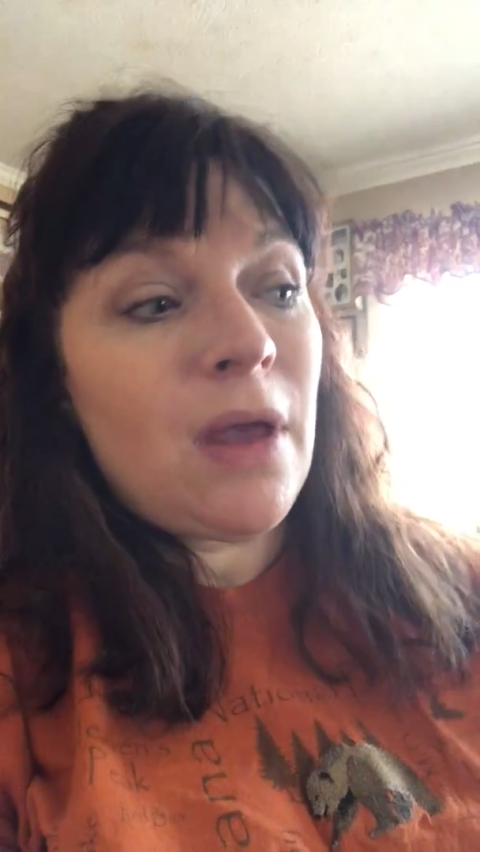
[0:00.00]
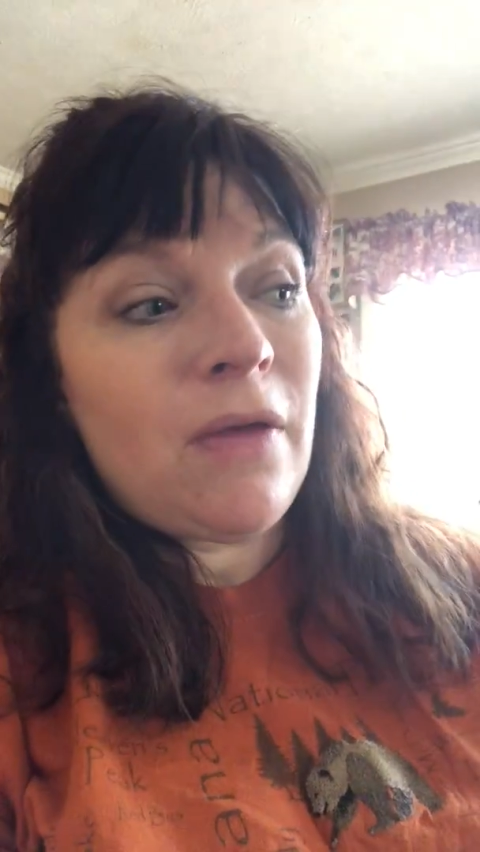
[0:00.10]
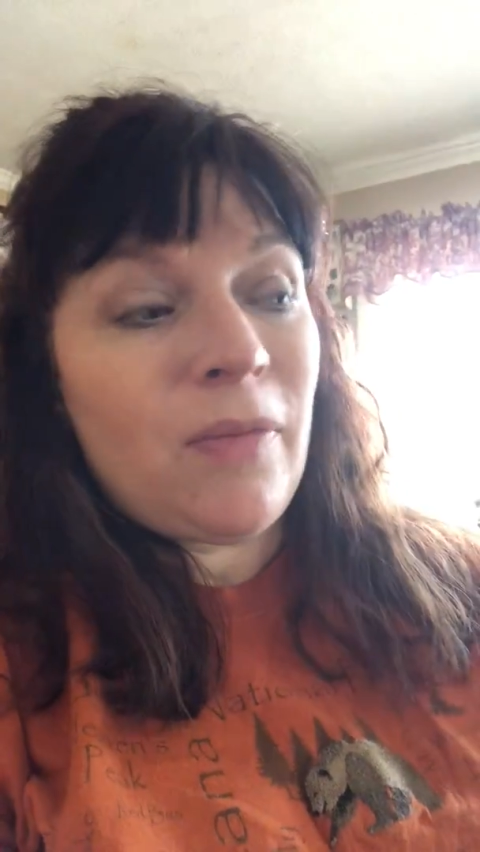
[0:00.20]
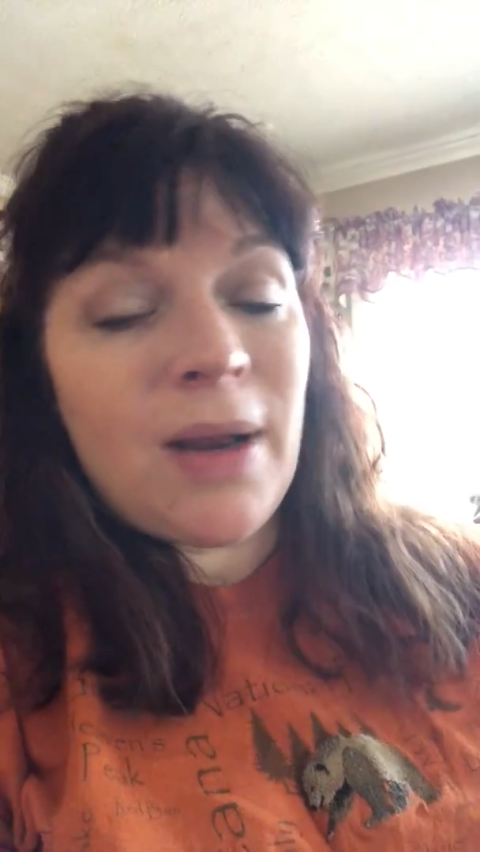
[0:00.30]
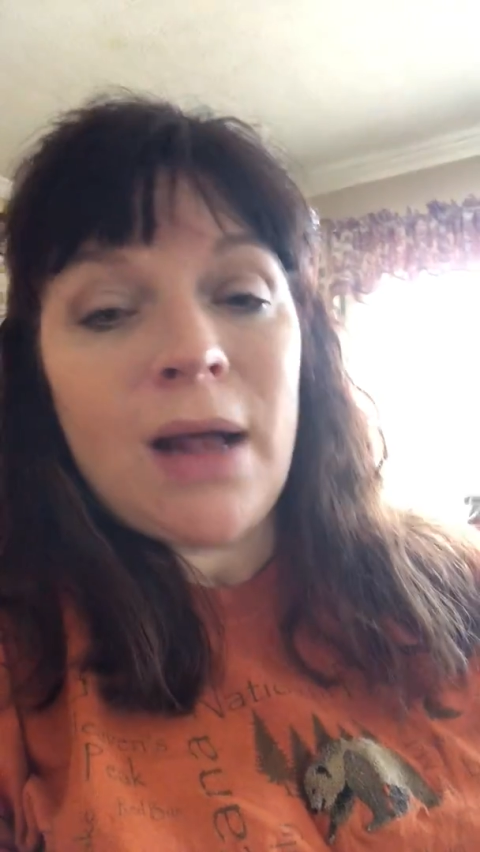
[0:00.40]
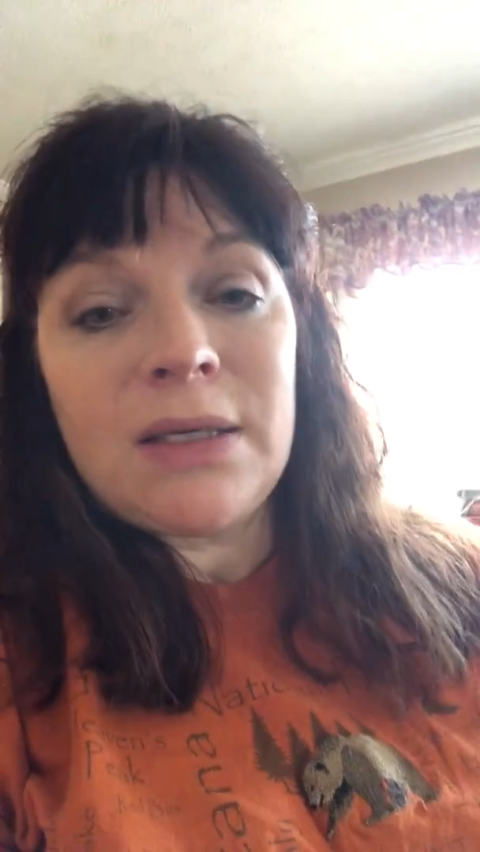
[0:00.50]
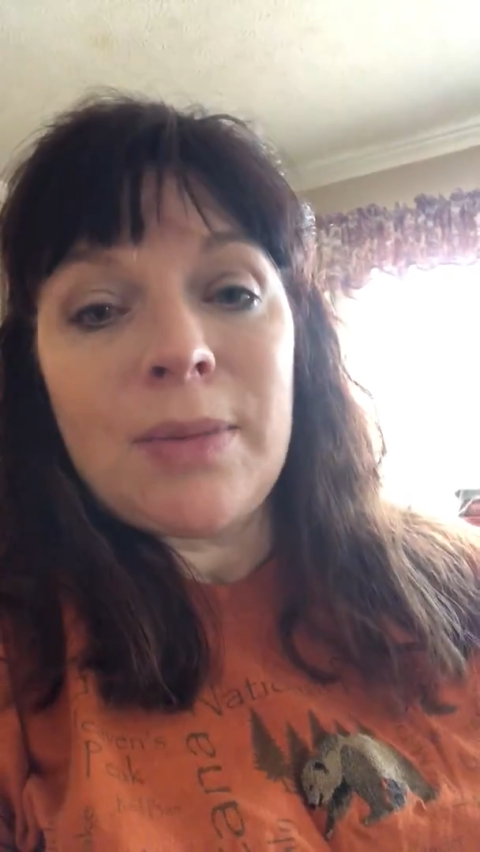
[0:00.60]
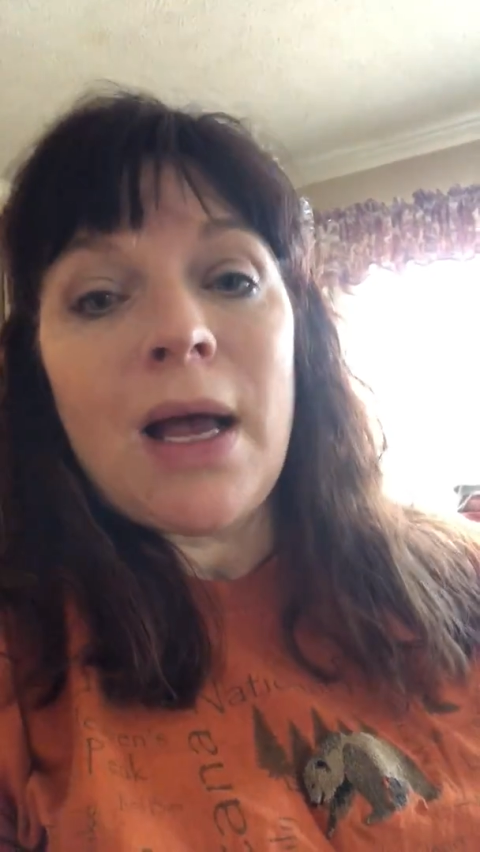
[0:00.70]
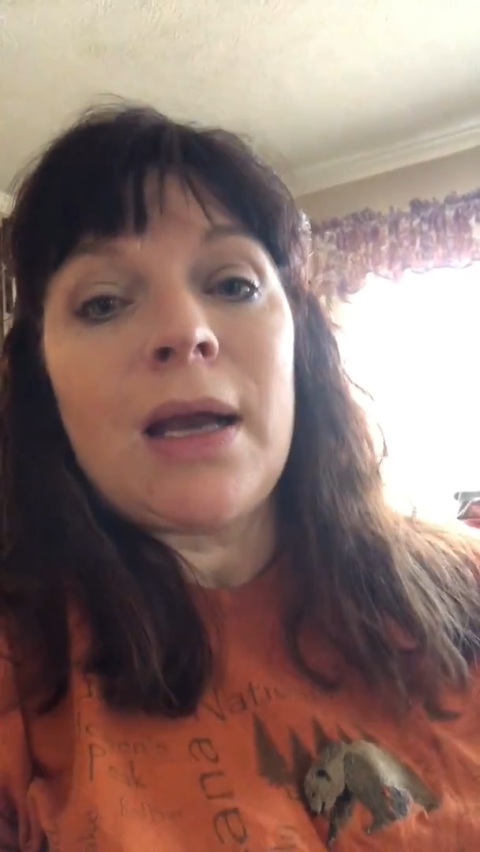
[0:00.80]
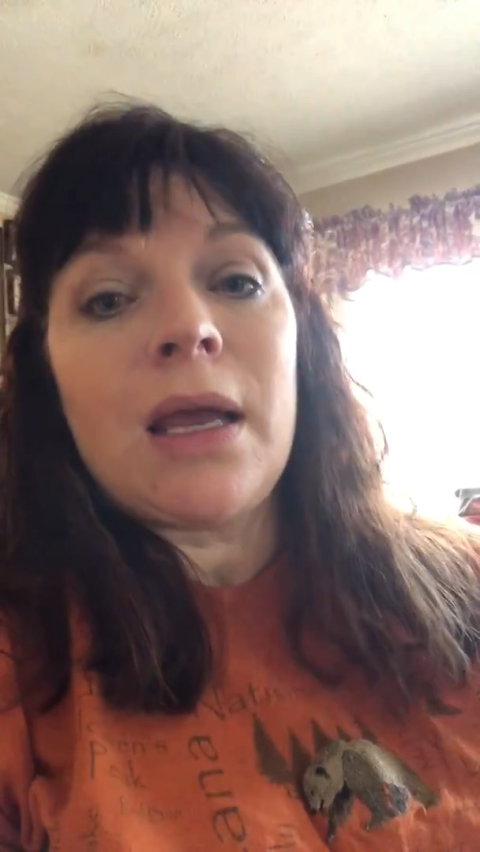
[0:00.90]
they've been out to
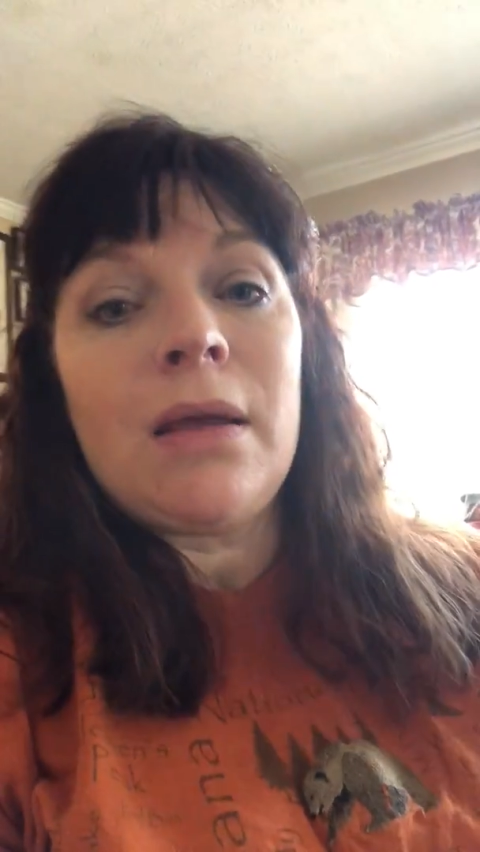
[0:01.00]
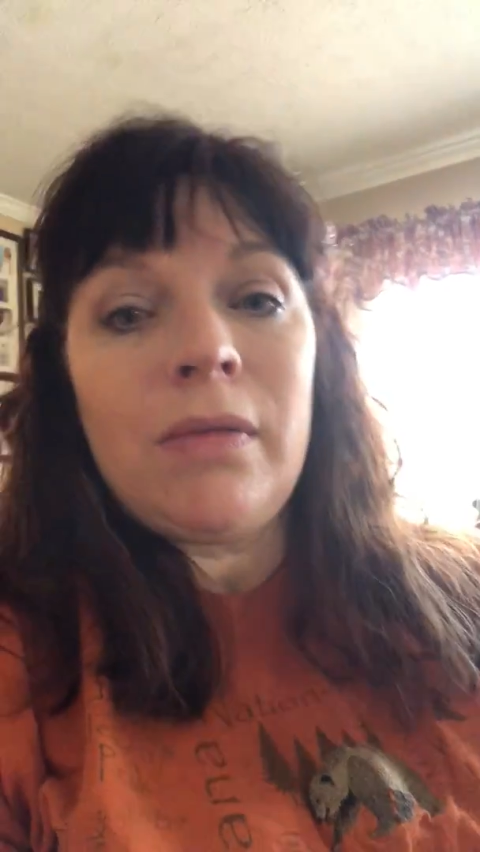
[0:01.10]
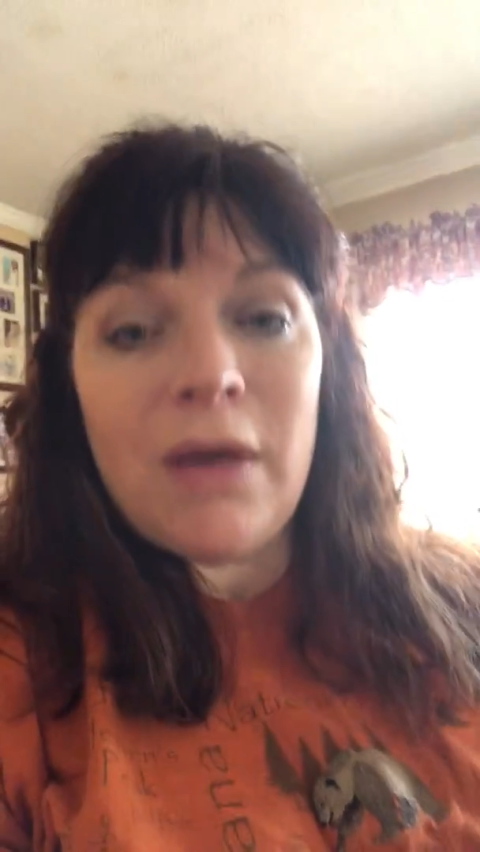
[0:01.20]
potty,